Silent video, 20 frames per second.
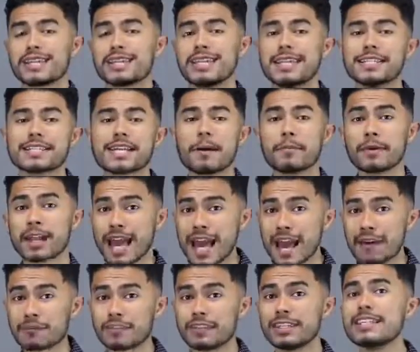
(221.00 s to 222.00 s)
like these, I'm gonna
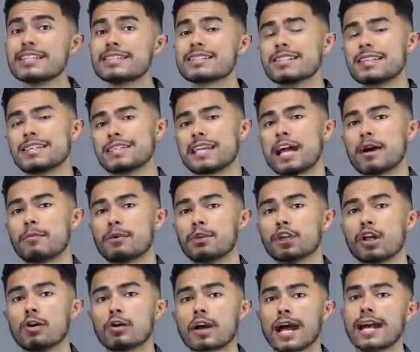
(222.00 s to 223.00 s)
have these linked down
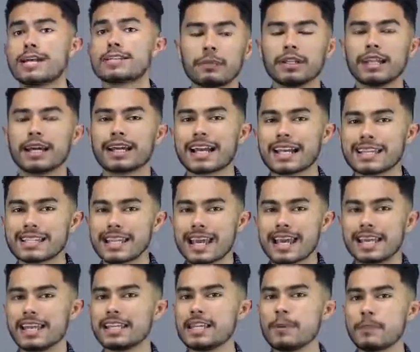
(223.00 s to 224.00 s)
below, guys. But like I
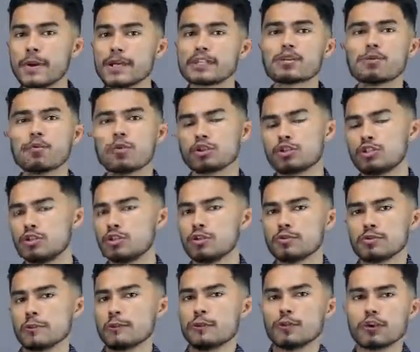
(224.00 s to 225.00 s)
said, it depends on what you
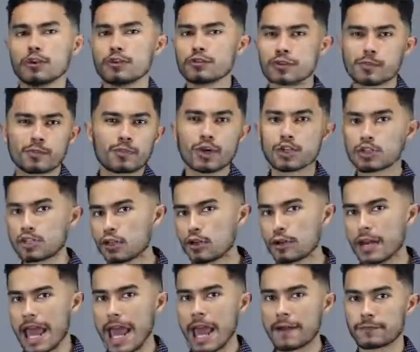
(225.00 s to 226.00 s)
use. If you don't use a brush, you
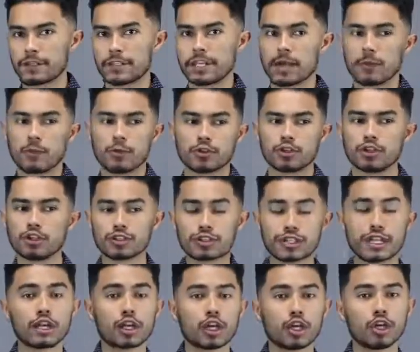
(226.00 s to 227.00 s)
don't have to get one.
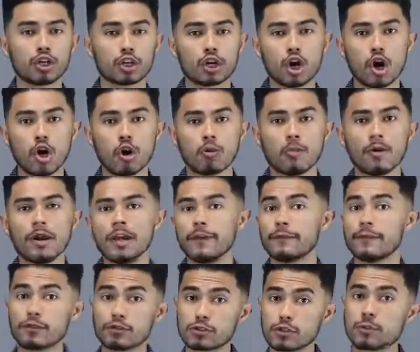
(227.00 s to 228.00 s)
Just get a good comb.
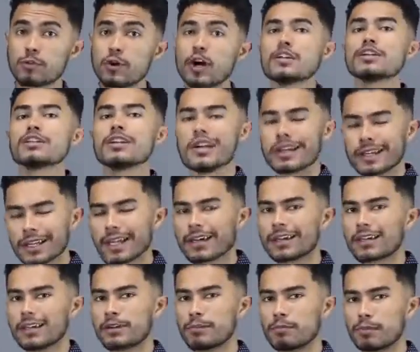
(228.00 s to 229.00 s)
If you use a brush,
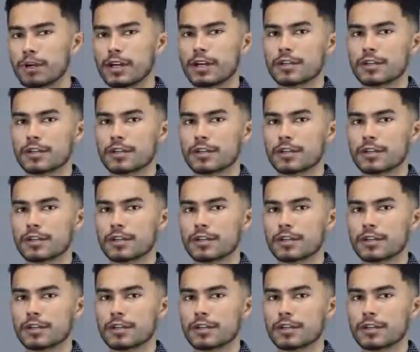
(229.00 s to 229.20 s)
get a good